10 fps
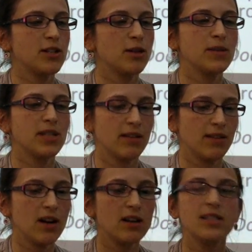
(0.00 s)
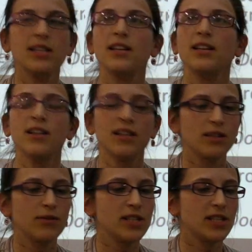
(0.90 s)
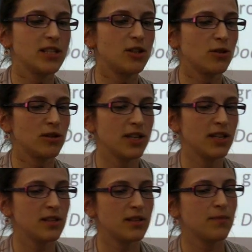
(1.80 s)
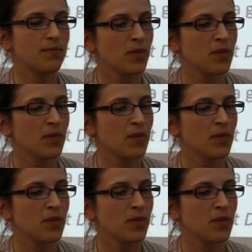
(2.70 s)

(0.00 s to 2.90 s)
Thomas Henry Huxley, the physicist John Tyndall,